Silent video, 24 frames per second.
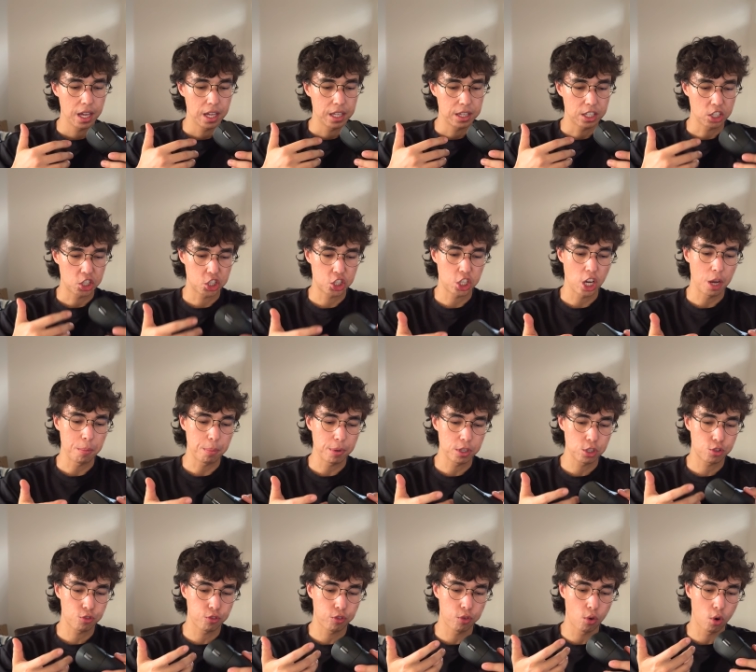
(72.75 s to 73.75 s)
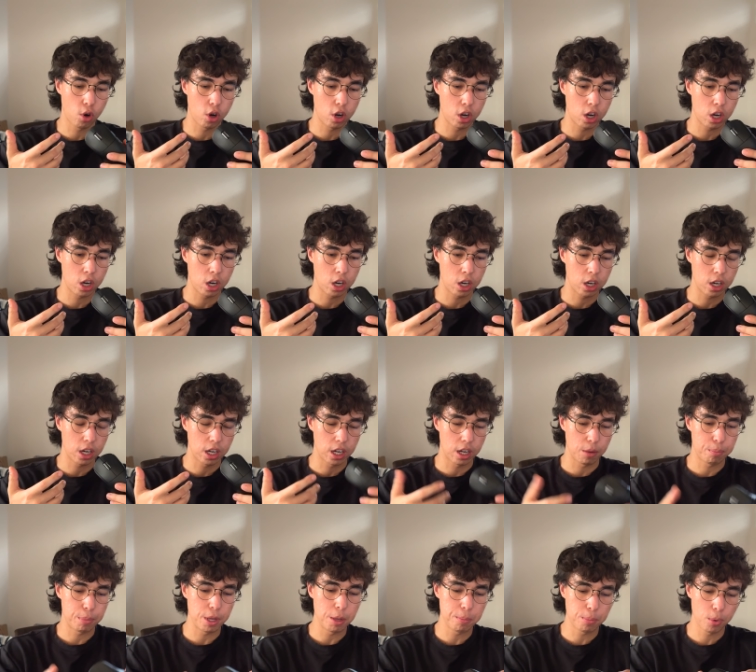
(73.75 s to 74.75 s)
the shape is for
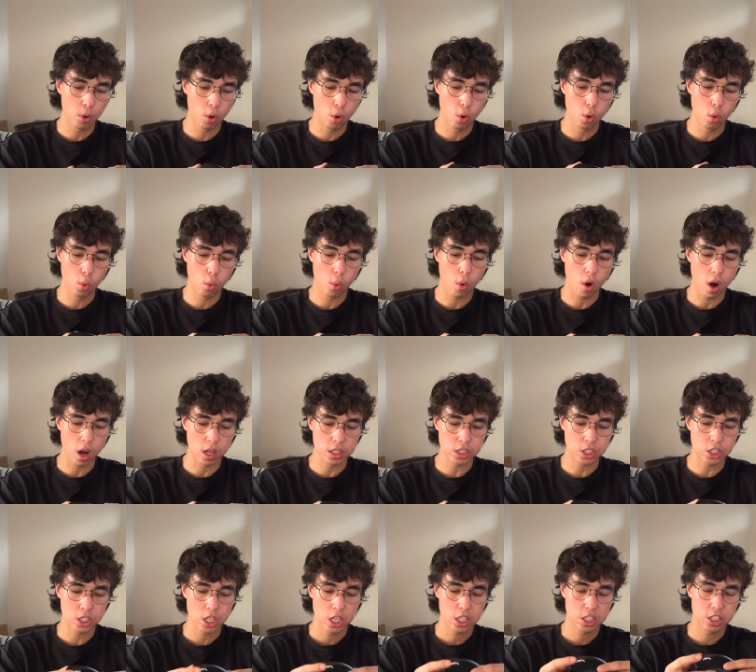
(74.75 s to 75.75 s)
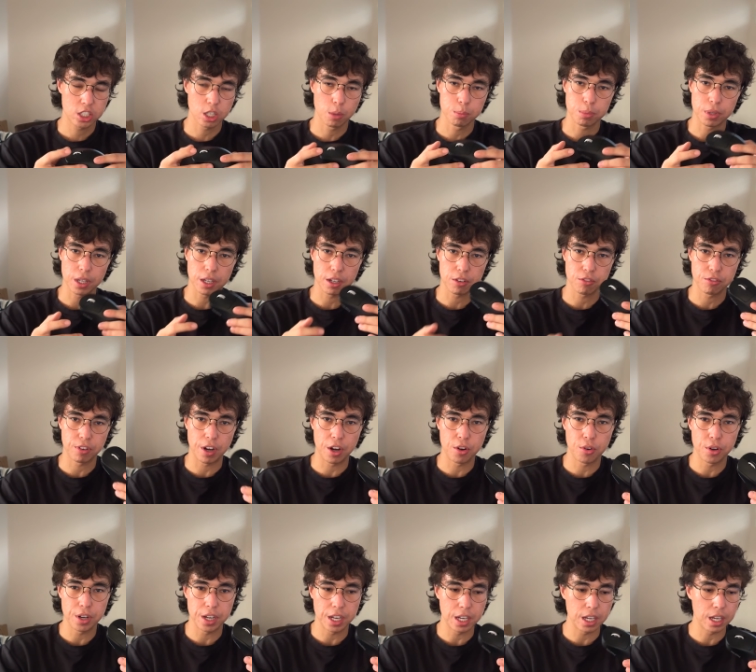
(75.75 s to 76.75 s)
uh, people who want something
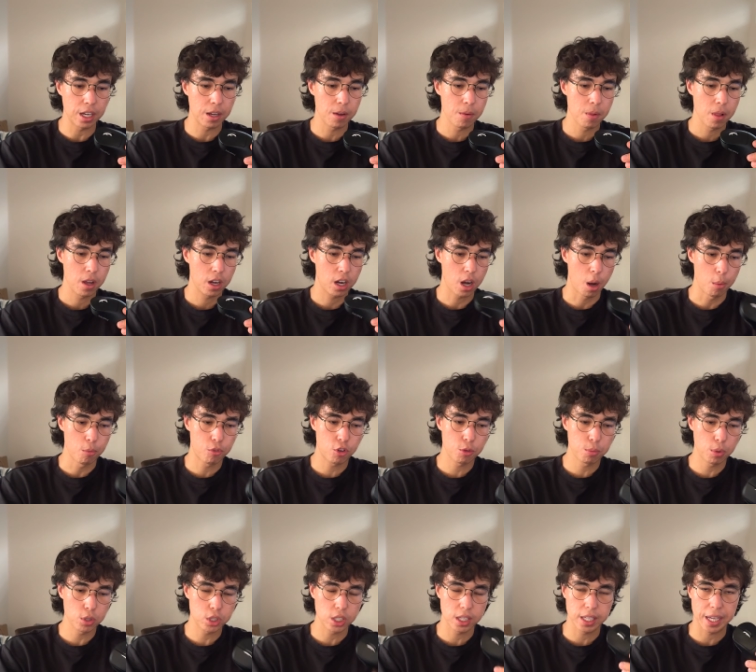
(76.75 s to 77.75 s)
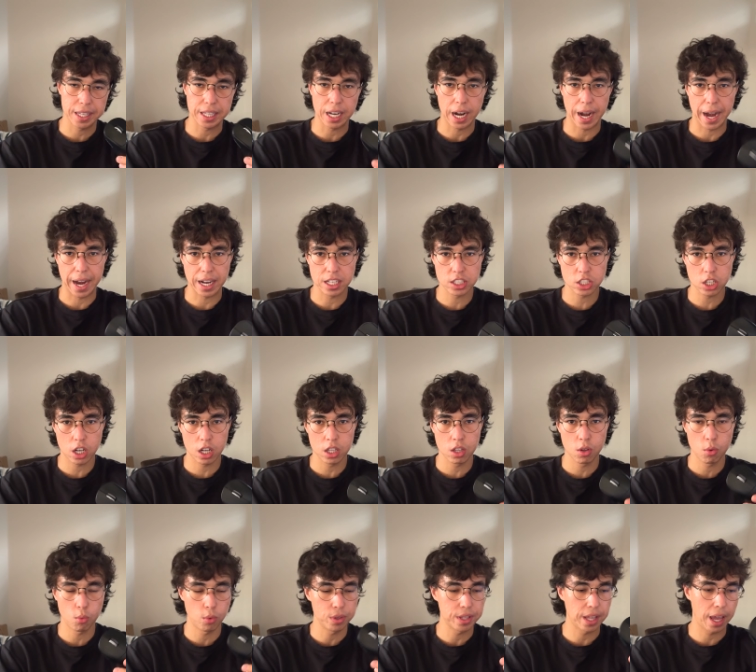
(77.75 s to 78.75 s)
very comfortable to lay their hands on
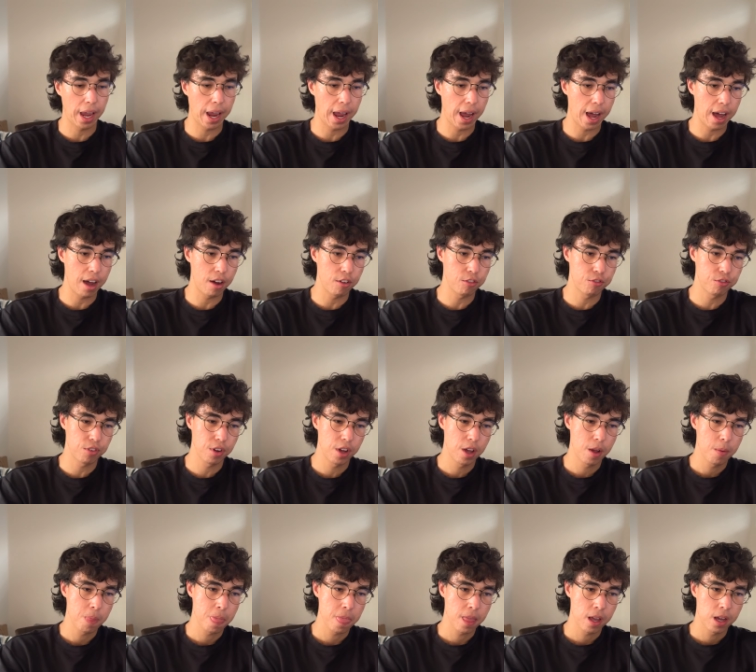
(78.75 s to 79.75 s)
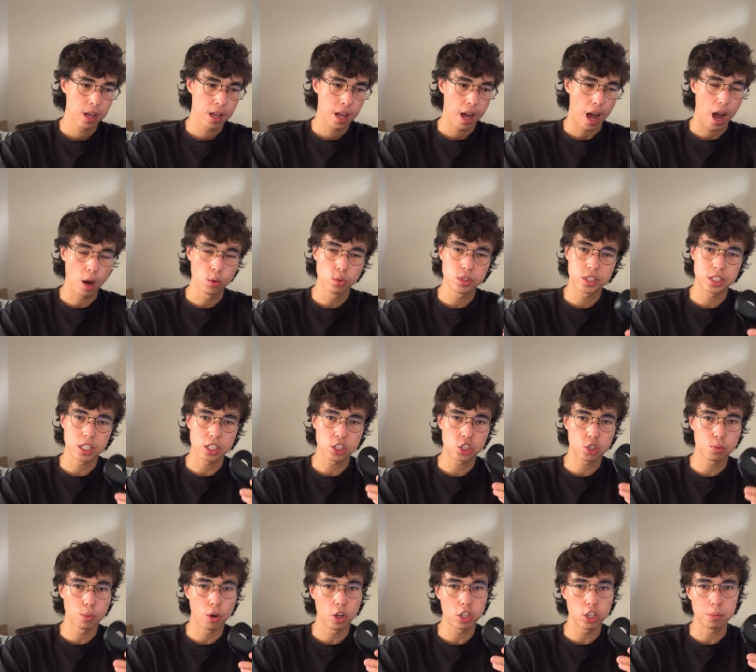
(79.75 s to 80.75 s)
when they have I would say
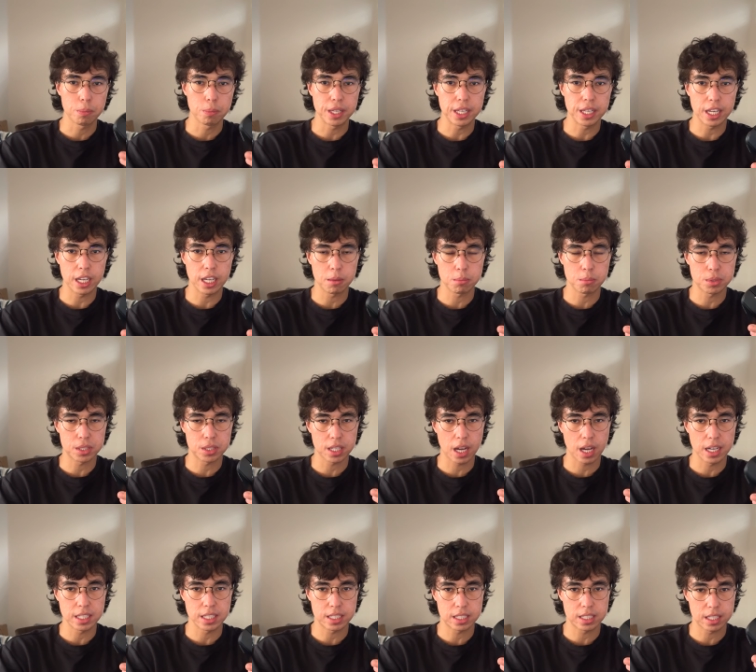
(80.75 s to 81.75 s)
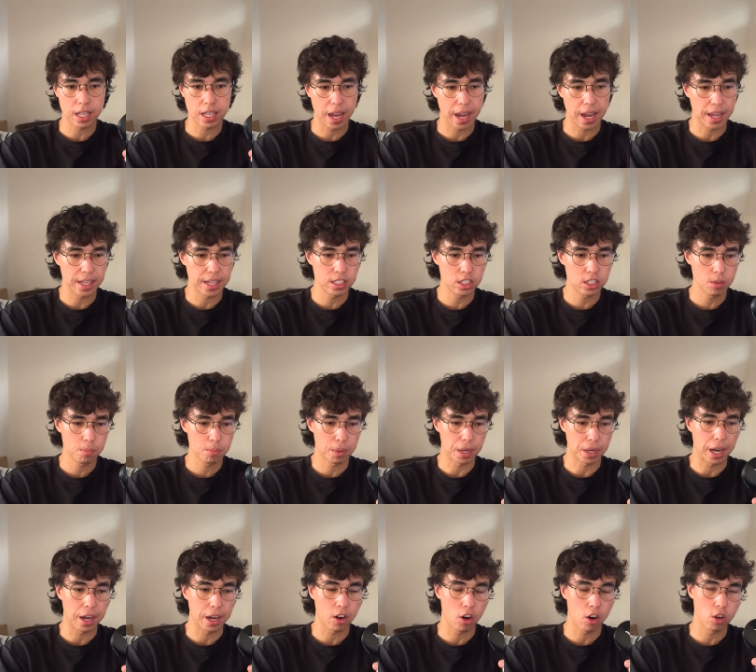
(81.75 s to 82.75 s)
small to medium sized hands,
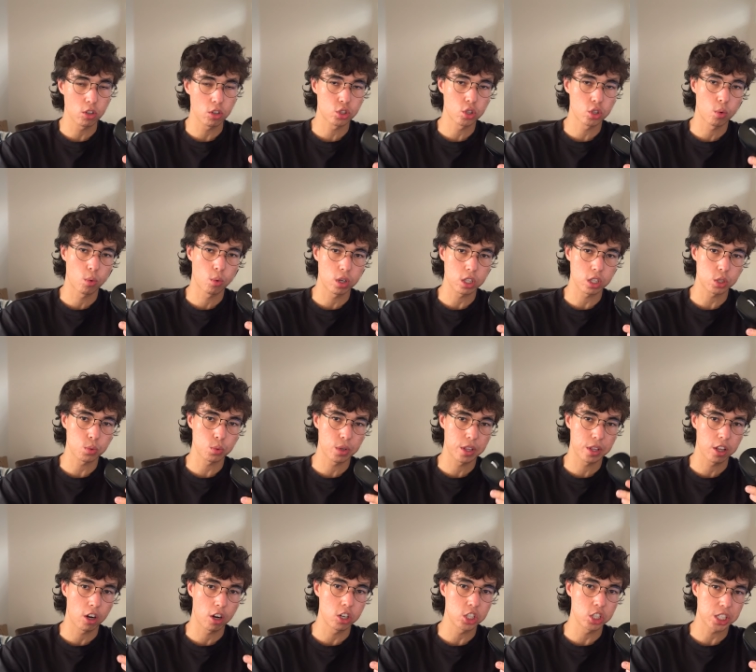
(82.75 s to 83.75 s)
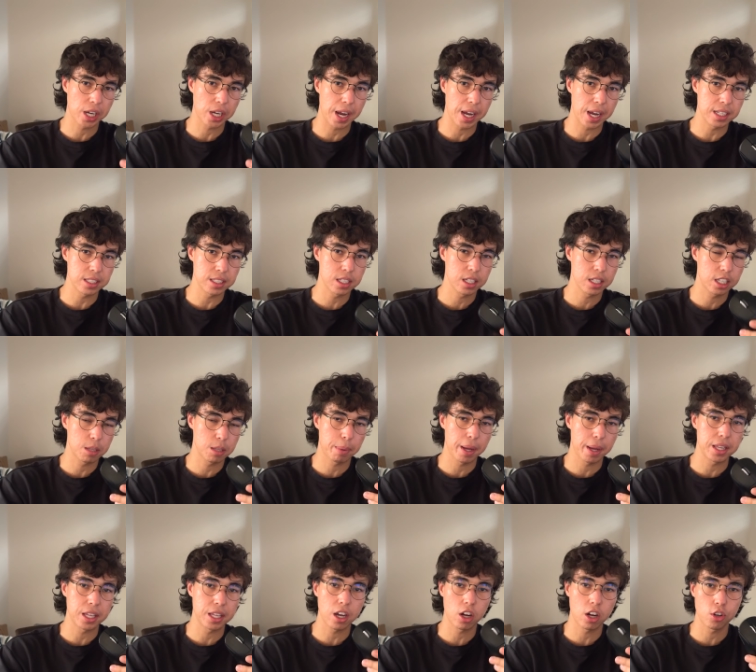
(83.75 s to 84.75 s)
but it also works with large hands
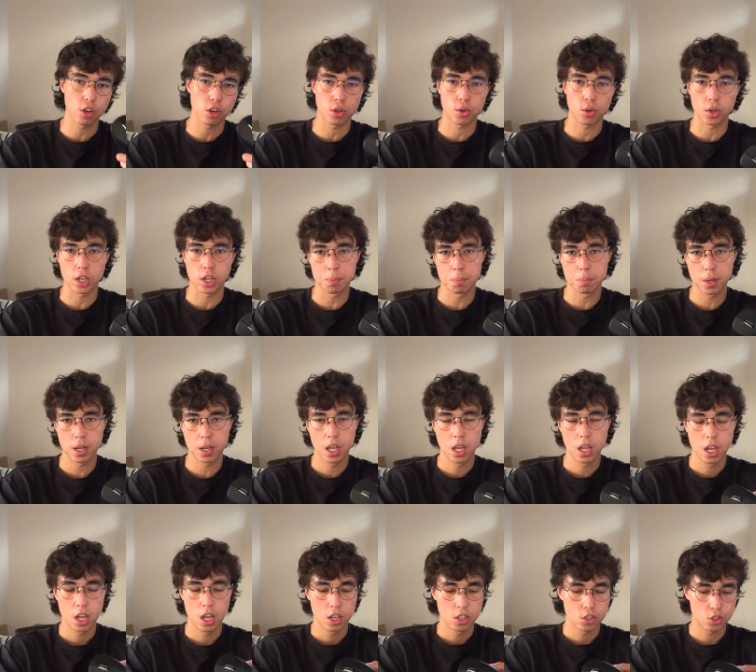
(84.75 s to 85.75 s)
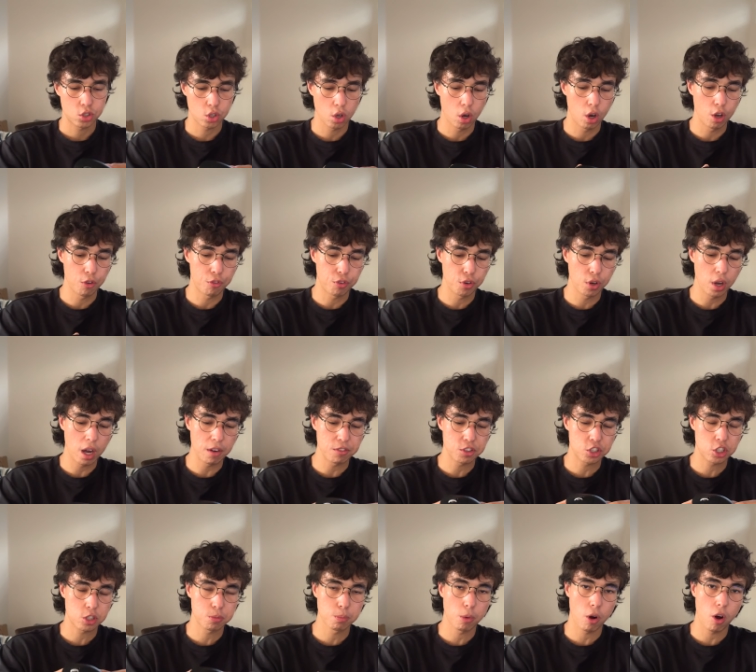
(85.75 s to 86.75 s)
depending on your grip. So if you have
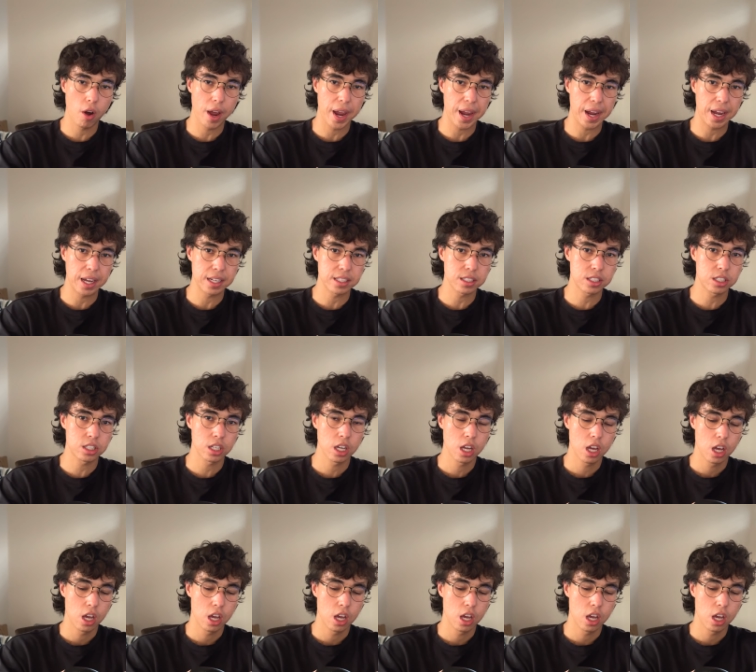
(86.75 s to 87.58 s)
small hands